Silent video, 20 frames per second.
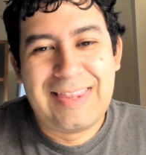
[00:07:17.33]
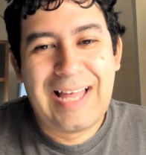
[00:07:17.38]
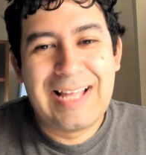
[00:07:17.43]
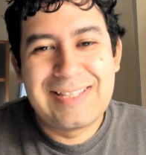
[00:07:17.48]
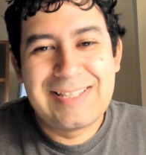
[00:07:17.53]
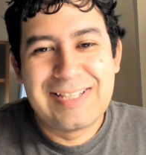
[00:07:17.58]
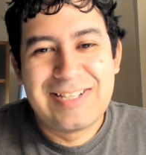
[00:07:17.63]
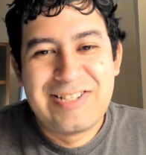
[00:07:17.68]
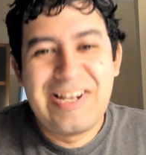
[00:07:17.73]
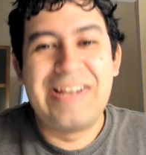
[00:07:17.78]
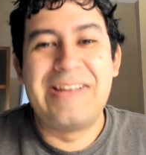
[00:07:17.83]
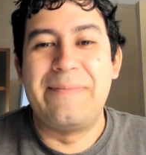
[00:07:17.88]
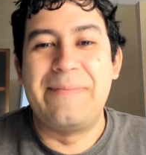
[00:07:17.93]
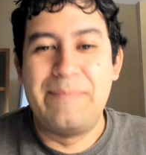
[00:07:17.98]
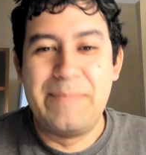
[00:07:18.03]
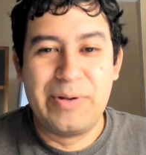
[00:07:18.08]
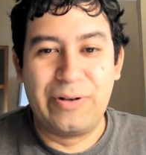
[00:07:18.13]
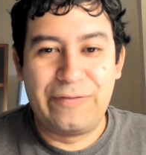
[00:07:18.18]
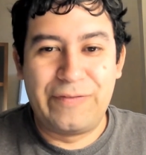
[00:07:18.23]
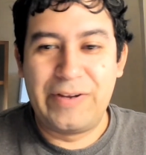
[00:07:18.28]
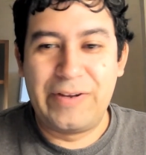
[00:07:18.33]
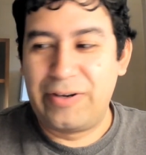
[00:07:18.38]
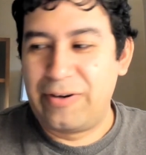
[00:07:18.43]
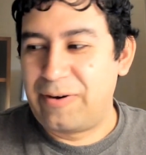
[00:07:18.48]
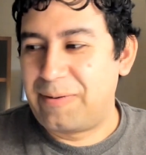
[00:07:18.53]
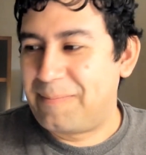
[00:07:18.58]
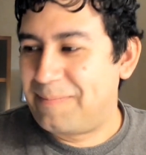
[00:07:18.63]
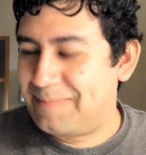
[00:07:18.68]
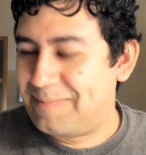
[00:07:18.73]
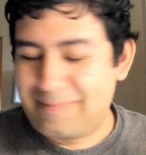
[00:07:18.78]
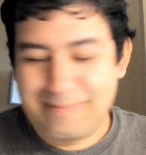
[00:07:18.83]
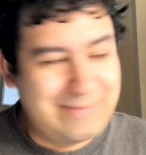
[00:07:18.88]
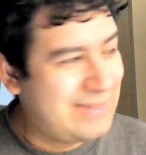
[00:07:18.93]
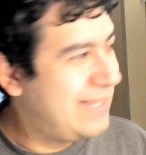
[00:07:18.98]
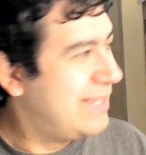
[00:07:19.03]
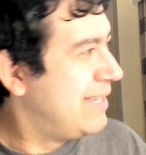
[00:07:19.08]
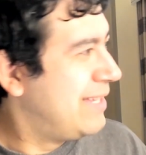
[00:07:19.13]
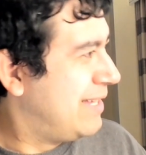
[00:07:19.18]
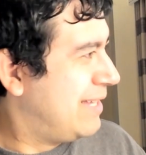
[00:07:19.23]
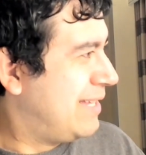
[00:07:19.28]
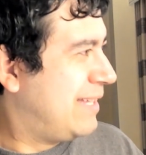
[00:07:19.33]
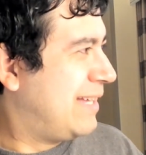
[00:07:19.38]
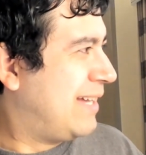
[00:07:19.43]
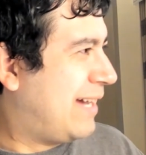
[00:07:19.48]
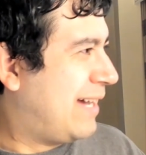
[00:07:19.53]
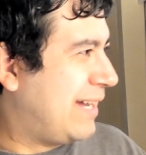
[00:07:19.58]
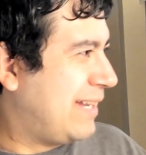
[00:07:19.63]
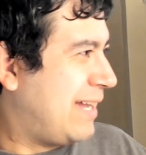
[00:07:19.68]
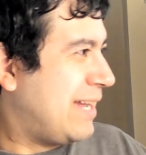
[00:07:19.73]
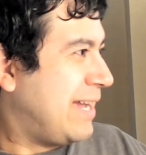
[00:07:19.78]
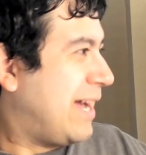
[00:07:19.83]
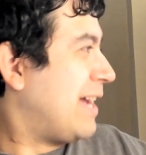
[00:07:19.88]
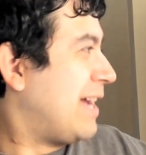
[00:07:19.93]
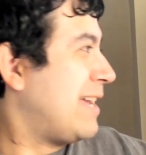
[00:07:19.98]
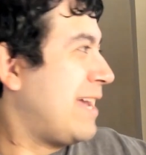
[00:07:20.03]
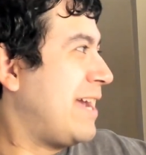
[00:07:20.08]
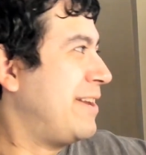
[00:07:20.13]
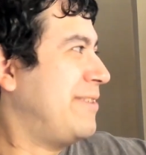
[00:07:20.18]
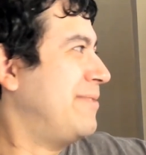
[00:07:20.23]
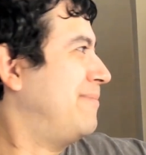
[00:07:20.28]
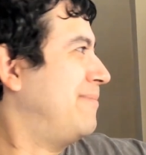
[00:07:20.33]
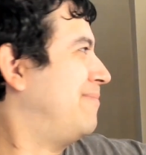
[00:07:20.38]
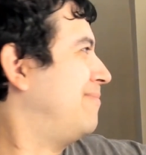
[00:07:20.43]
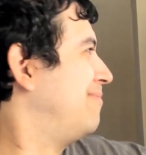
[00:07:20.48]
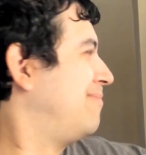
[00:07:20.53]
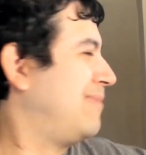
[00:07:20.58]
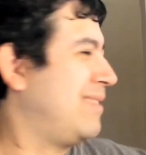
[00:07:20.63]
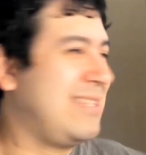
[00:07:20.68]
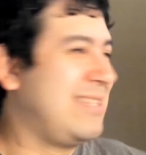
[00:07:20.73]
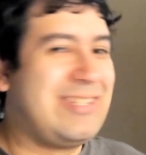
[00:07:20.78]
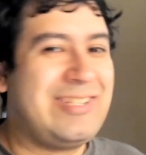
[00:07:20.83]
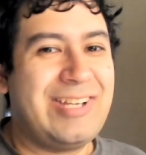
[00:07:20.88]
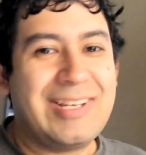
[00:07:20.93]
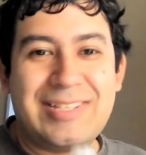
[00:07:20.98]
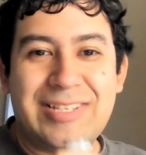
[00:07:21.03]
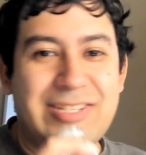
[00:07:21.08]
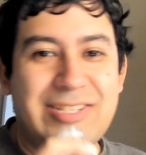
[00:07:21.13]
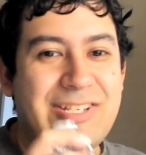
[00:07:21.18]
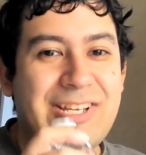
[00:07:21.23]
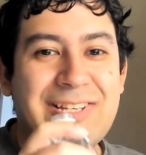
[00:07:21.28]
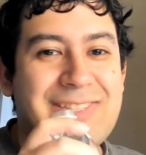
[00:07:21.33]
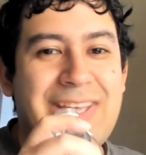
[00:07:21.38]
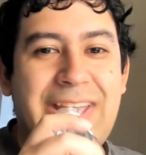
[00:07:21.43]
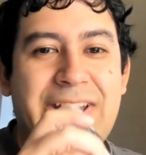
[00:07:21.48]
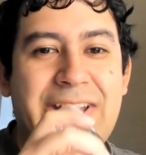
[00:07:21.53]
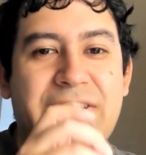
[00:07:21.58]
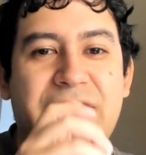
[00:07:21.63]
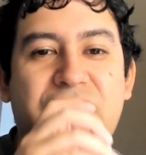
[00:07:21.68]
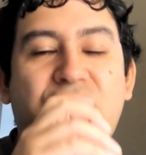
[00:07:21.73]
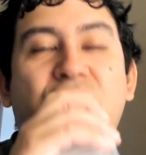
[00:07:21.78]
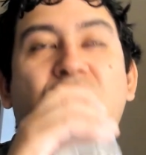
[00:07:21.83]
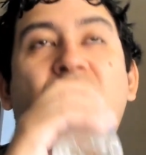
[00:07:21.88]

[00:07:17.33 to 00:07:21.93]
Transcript: a giant middle finger. I hate it. Just hate it.